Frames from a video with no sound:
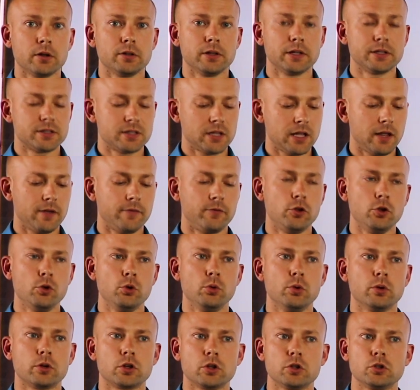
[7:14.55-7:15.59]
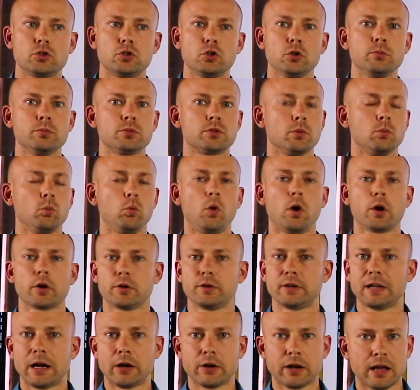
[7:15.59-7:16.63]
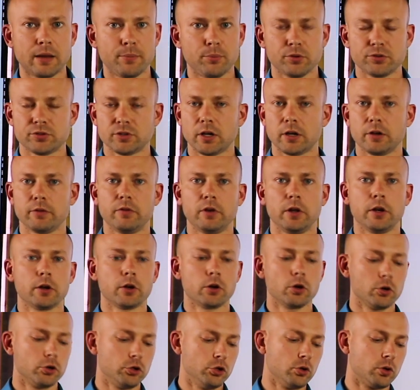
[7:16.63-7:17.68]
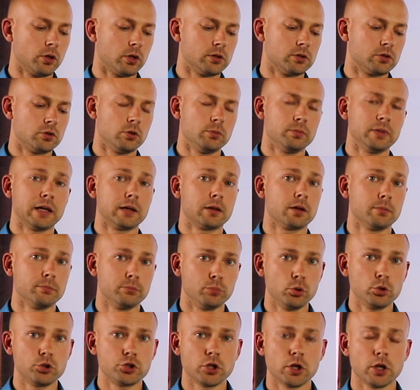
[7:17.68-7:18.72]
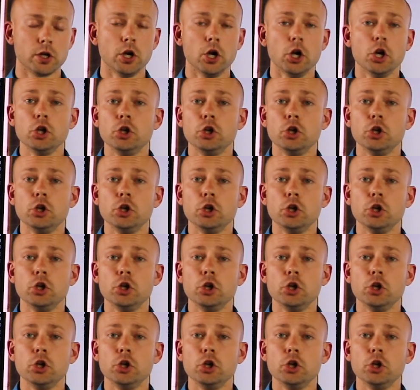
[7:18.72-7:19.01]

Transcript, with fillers: let's say if you consume some watered down apple cider vinegar, you consume like kombucha,